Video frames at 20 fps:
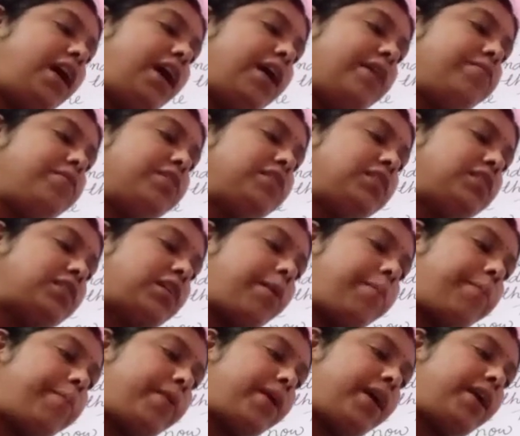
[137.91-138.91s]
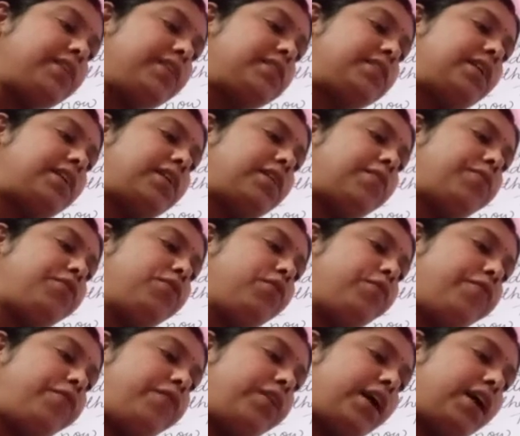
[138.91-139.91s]
I was surprised that a few
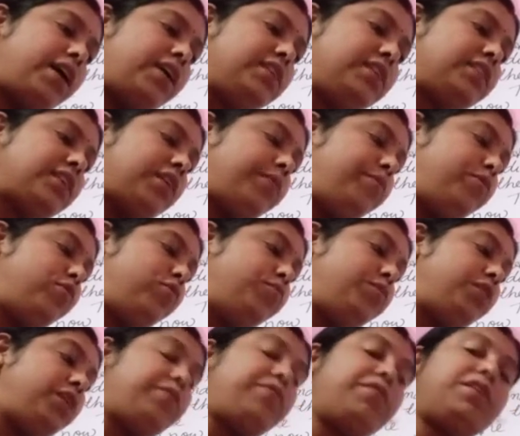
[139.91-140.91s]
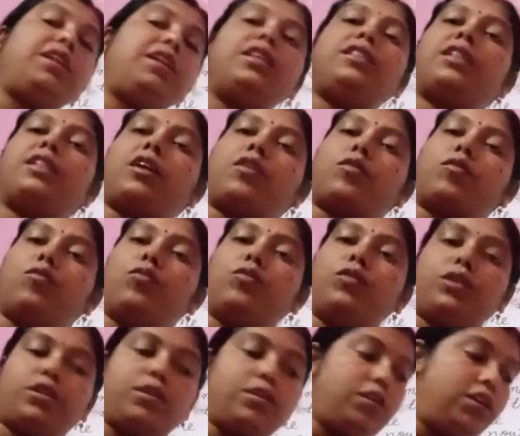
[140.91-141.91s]
flowers had bloomed even in the
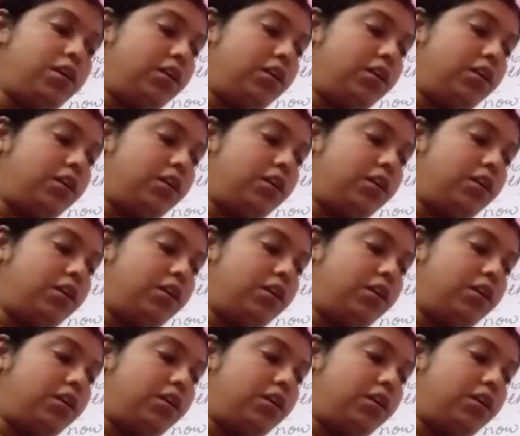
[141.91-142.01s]
cold.